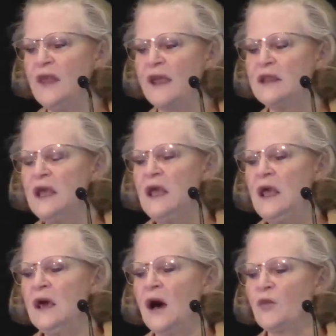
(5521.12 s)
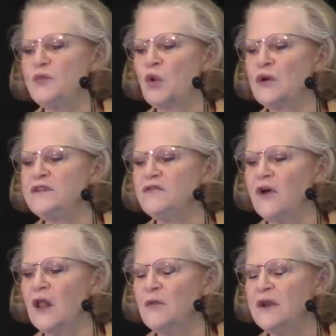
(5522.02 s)
that reported
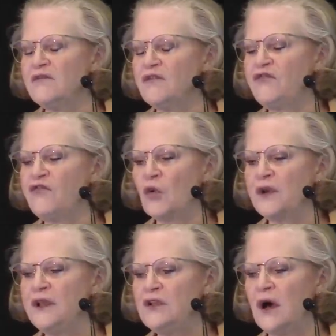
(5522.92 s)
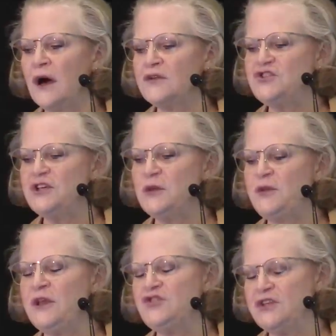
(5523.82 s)
development of a 40
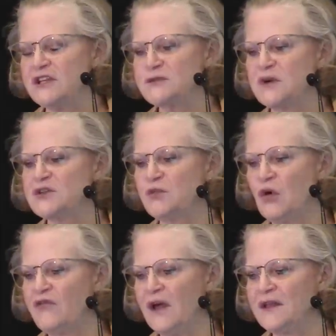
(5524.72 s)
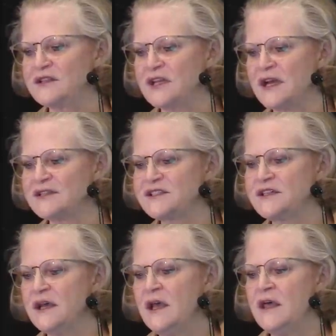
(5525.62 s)
GEP, gene expression profiling test,
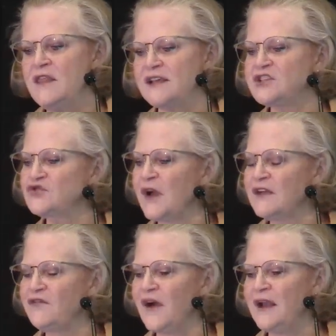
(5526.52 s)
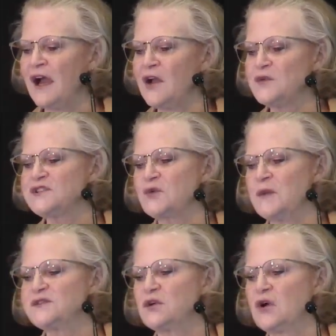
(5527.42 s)
that stratified high-risk
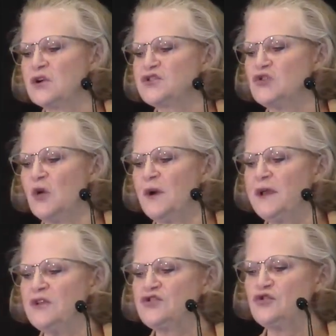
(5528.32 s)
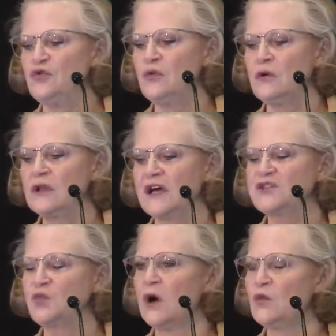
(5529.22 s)
squamous cell carcinoma into class
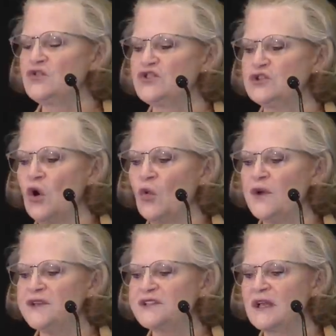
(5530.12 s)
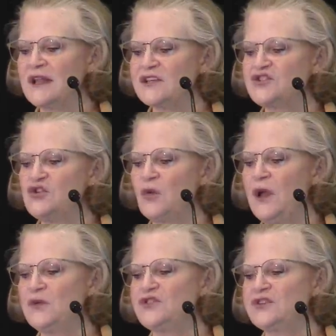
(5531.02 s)
1, which is low risk, class
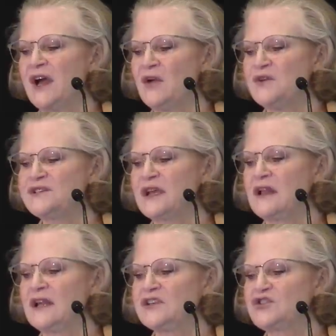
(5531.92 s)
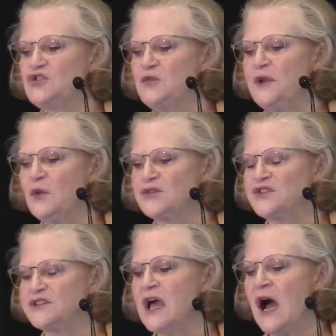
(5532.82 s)
2A, which is high risk, and class 2B, which
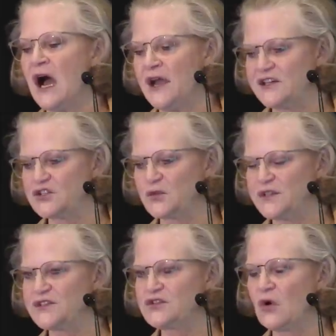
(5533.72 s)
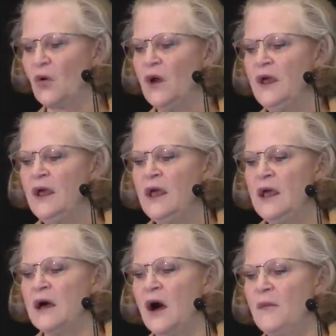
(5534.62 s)
is highest risk. So
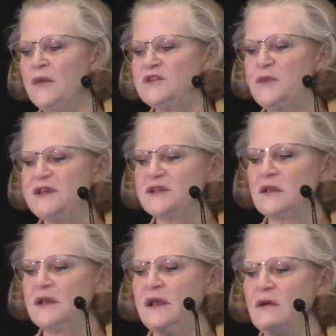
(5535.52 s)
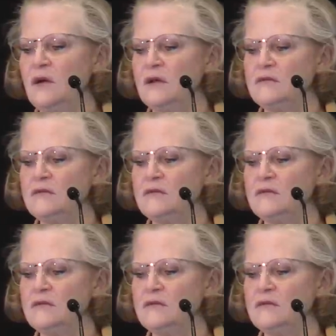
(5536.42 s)
it's basically